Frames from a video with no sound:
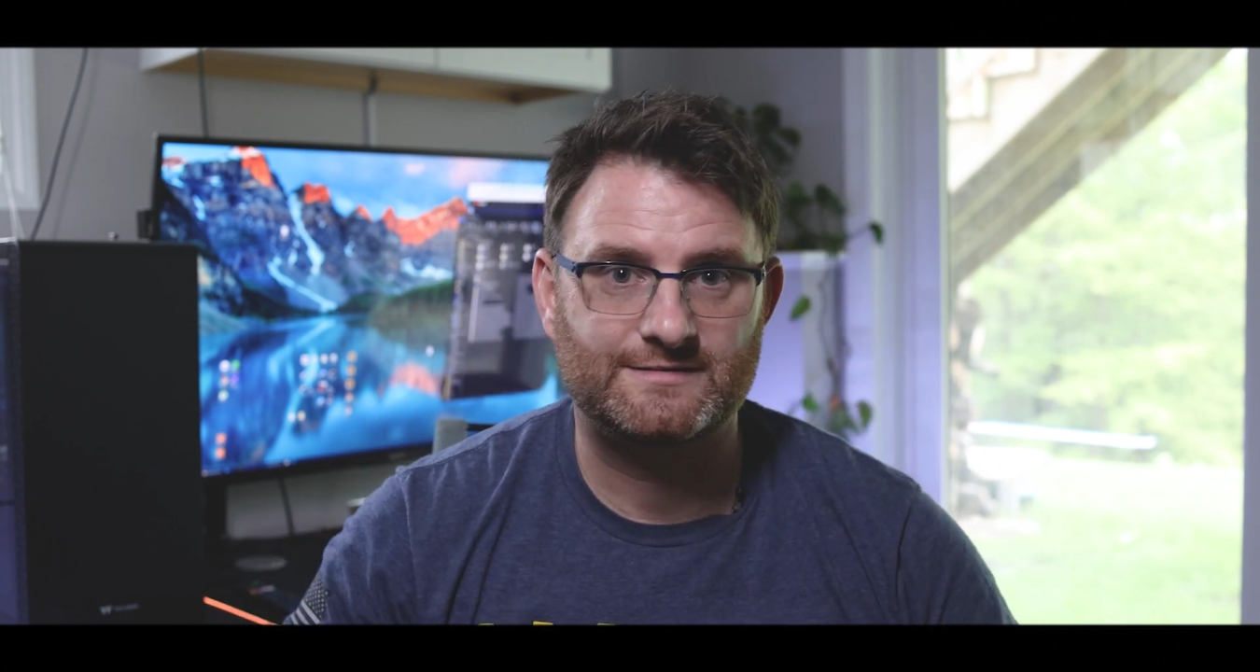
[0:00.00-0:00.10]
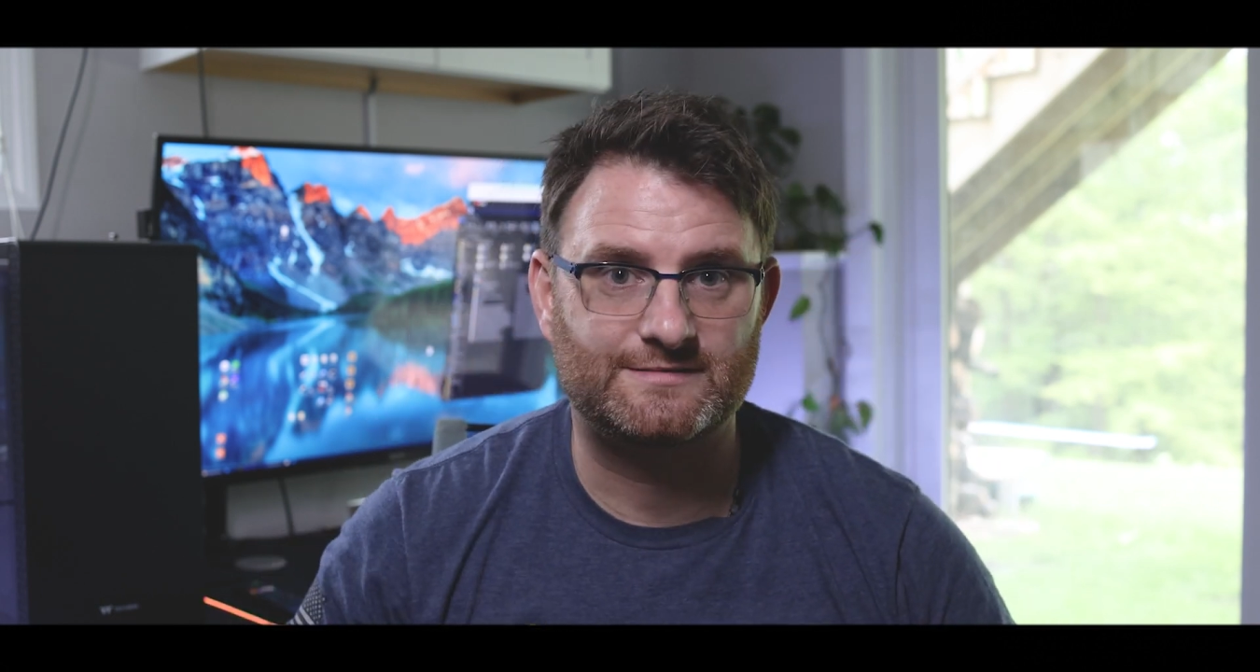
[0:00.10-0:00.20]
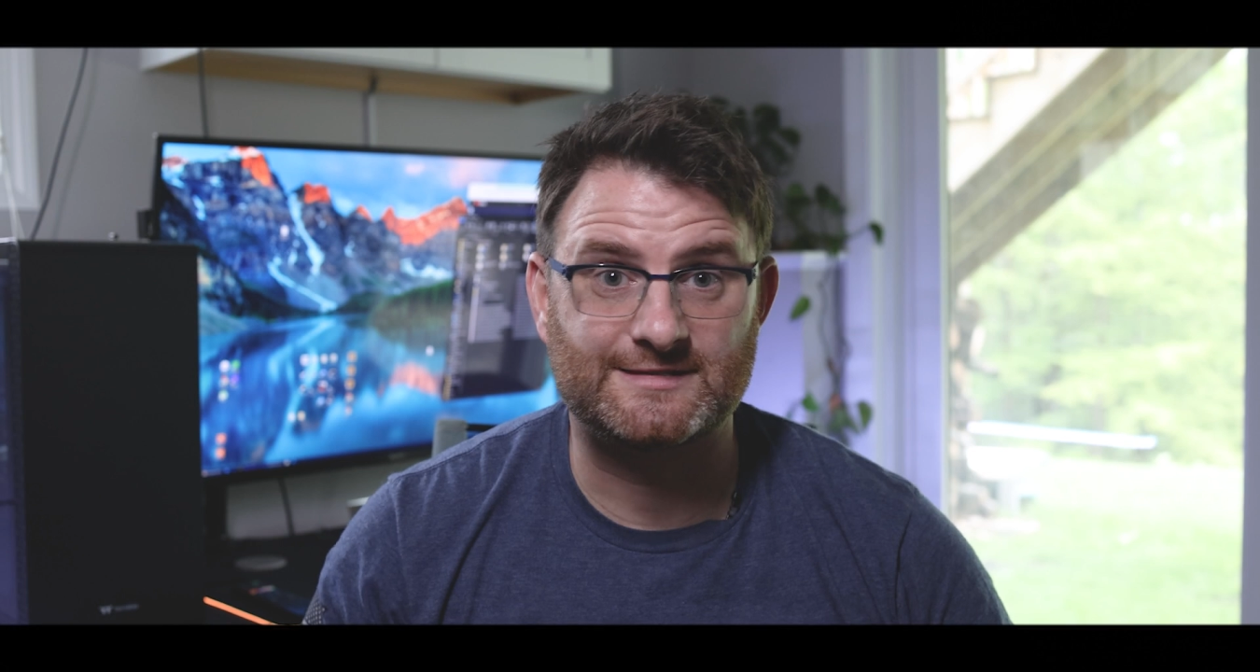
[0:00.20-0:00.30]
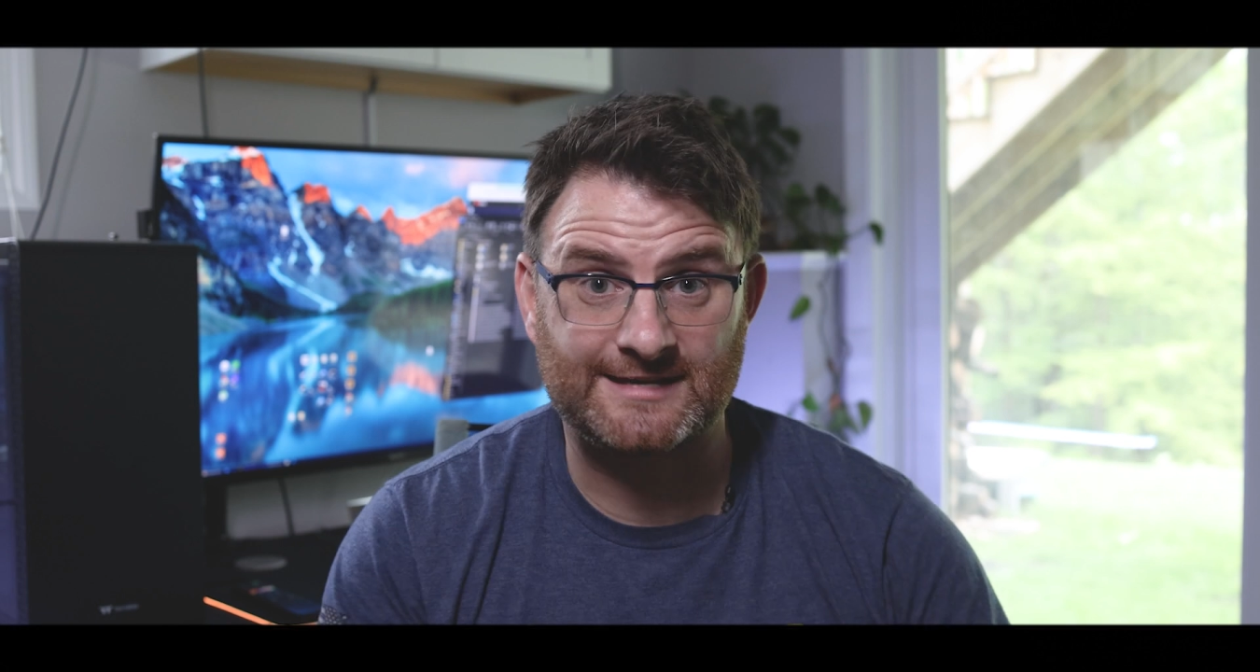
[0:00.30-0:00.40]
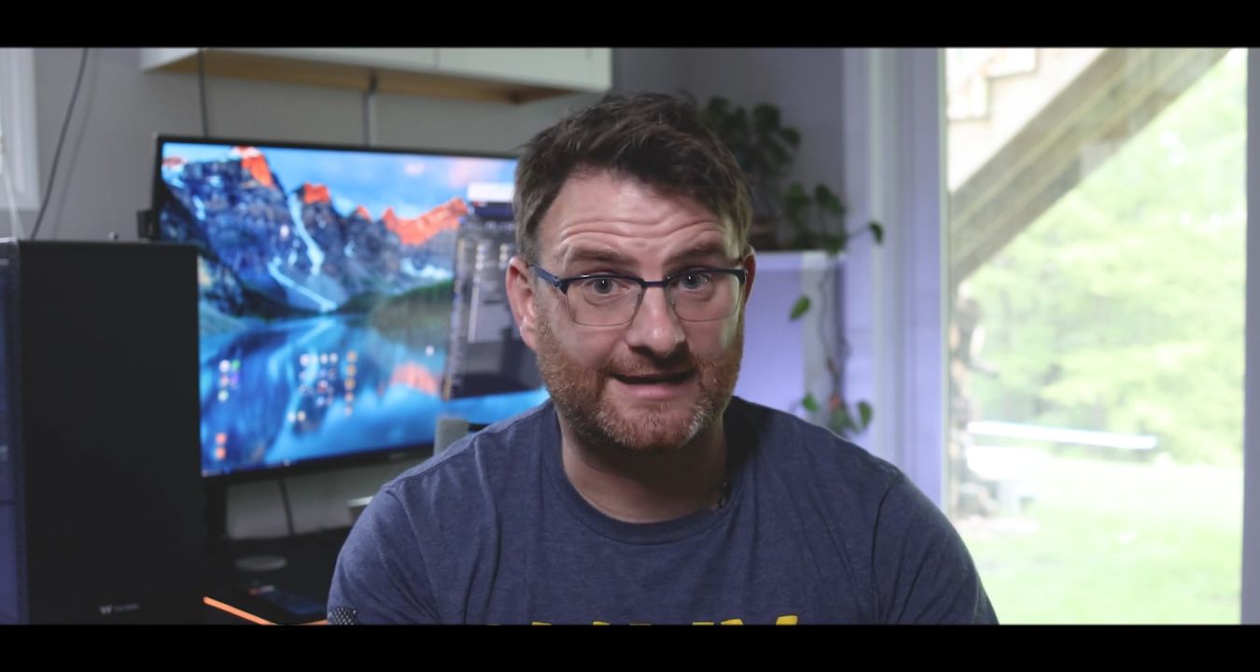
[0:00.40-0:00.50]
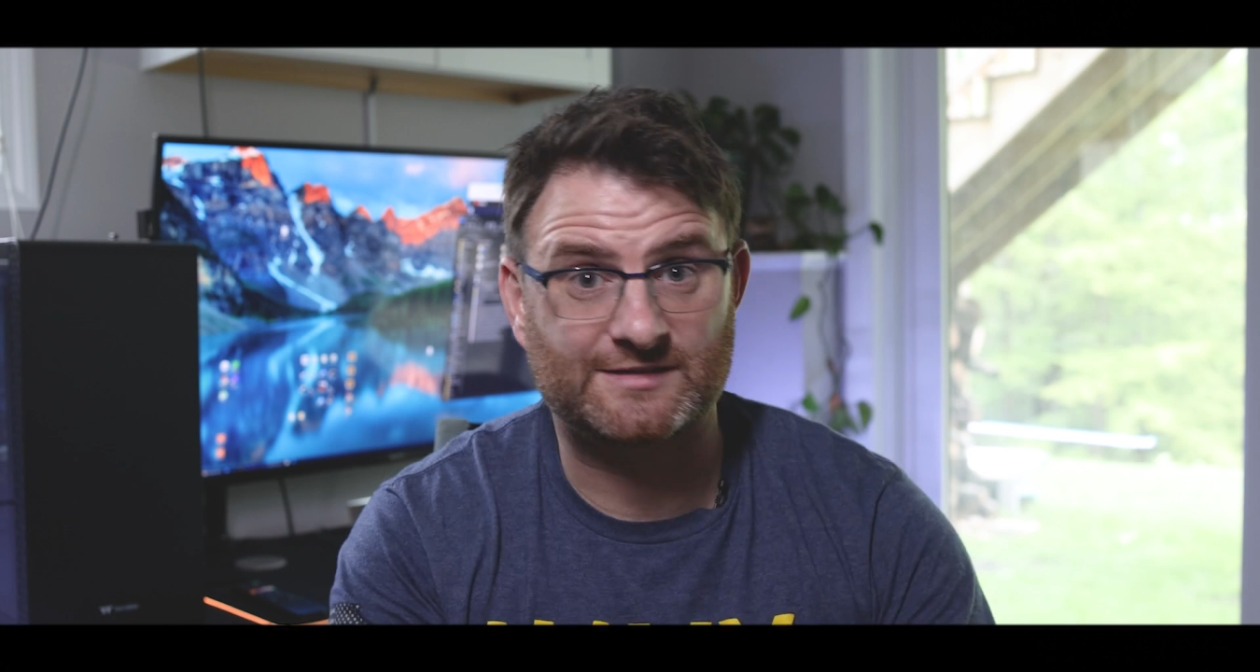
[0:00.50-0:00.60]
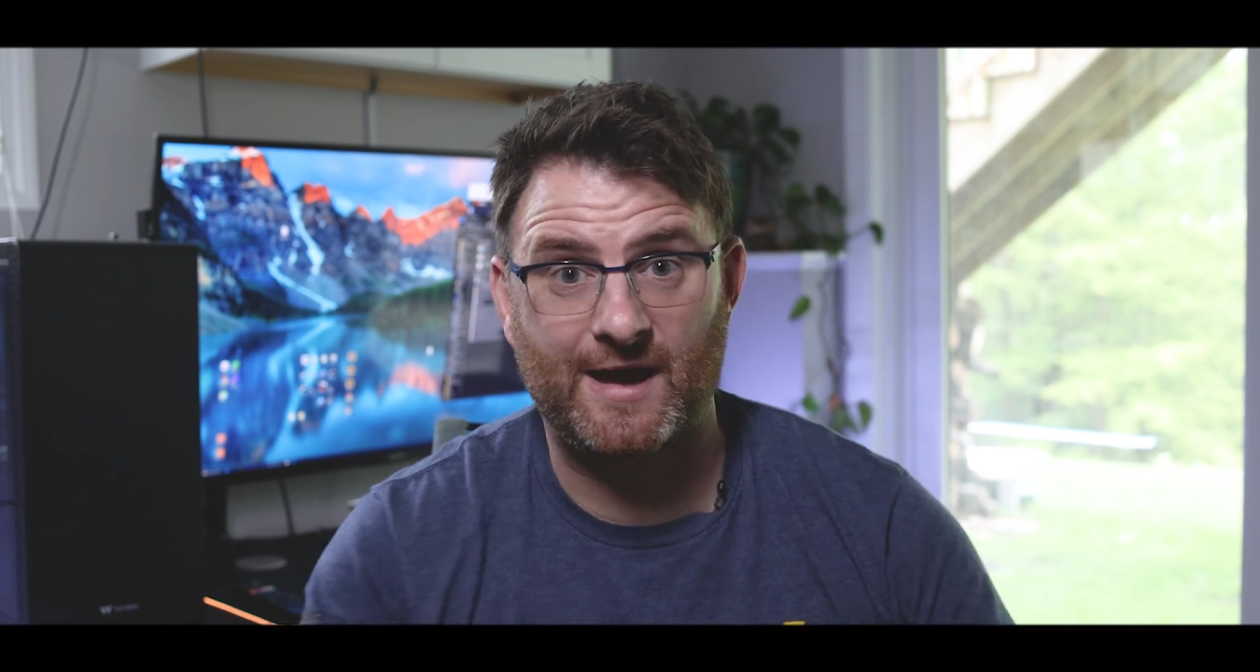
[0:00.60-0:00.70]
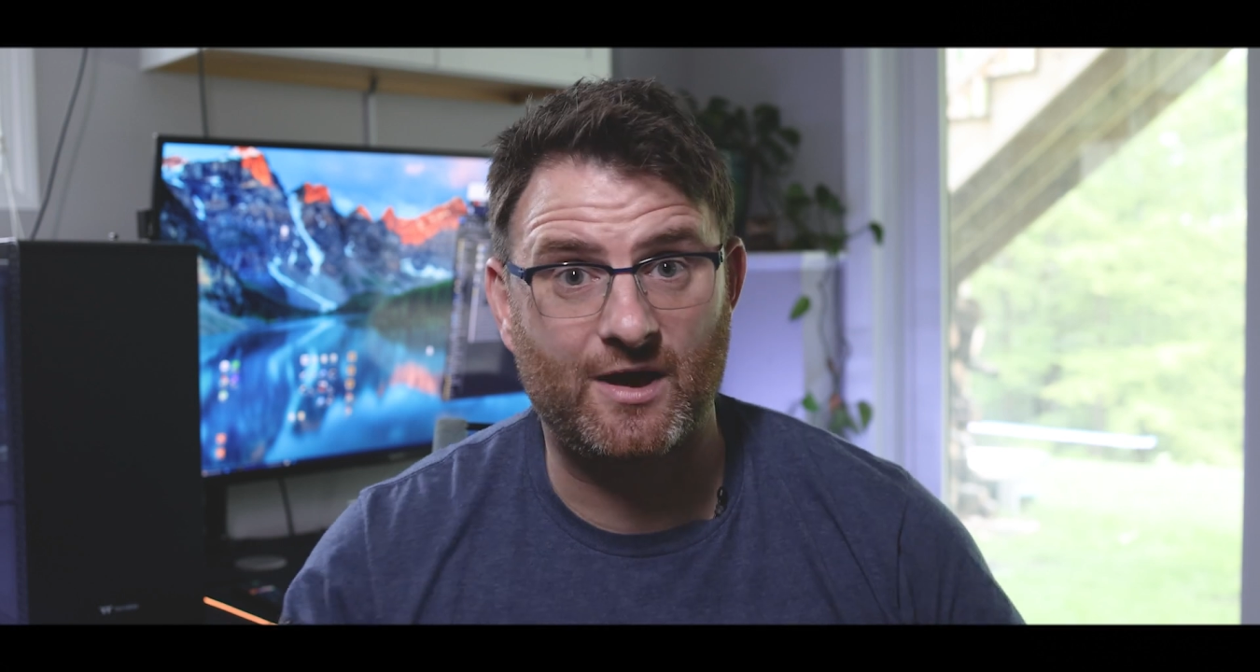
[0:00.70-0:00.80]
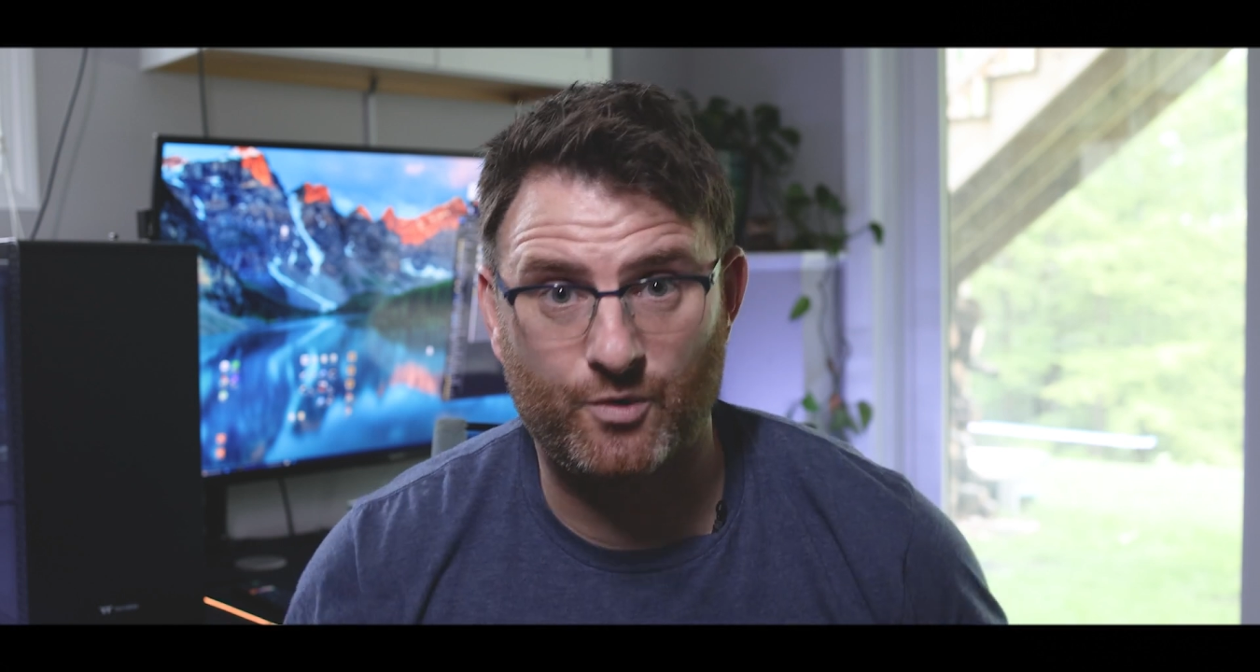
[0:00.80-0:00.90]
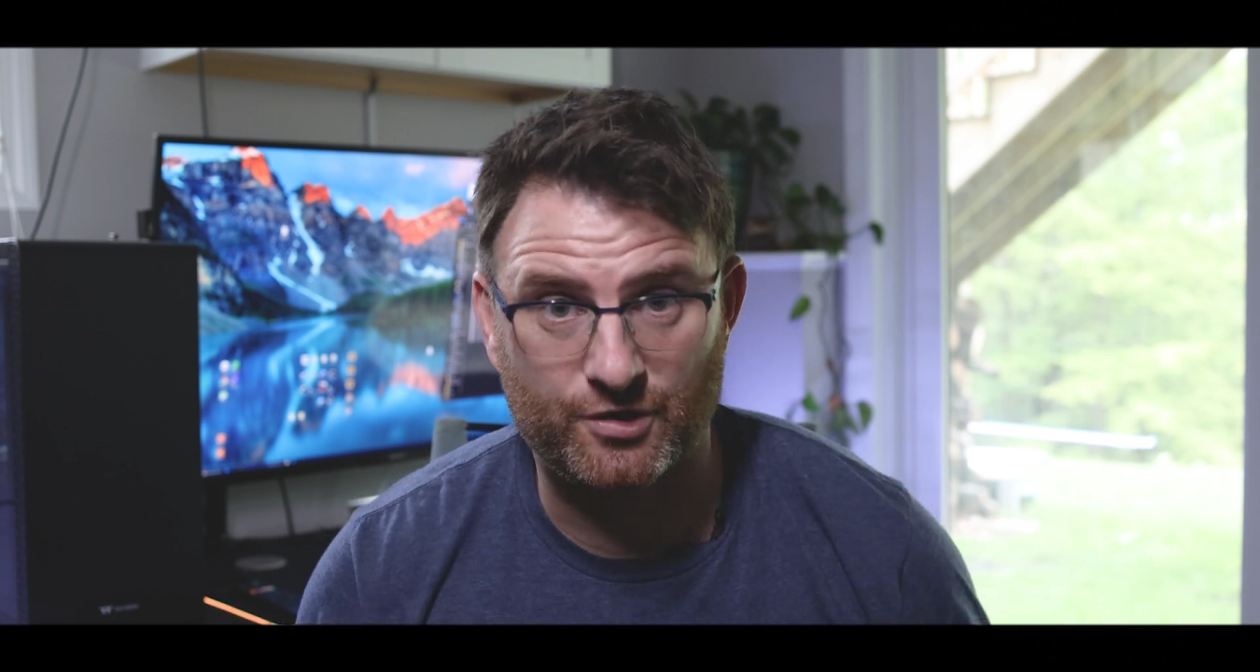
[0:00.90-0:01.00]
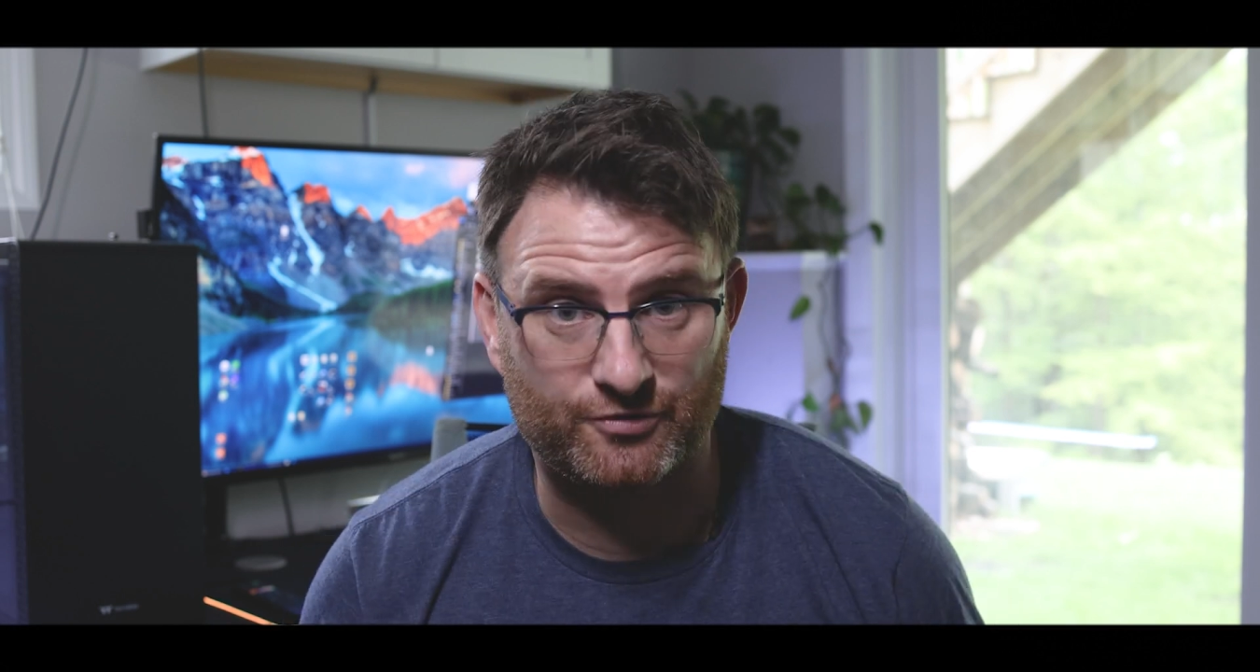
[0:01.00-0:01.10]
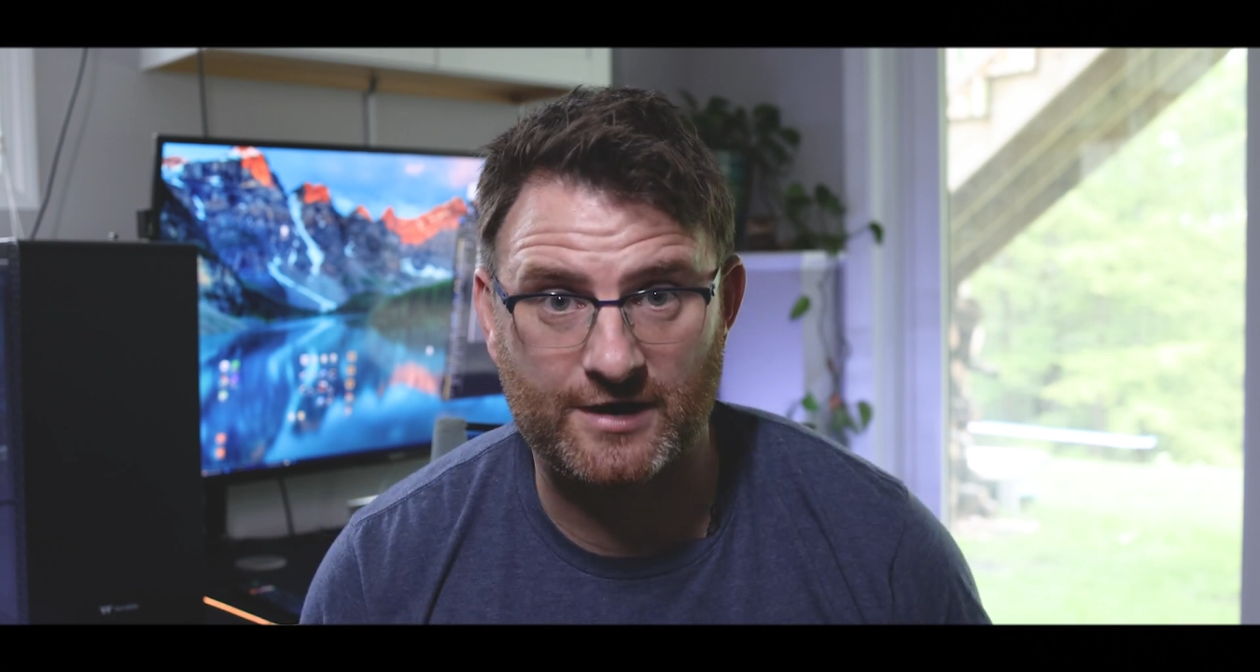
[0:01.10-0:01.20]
6 might work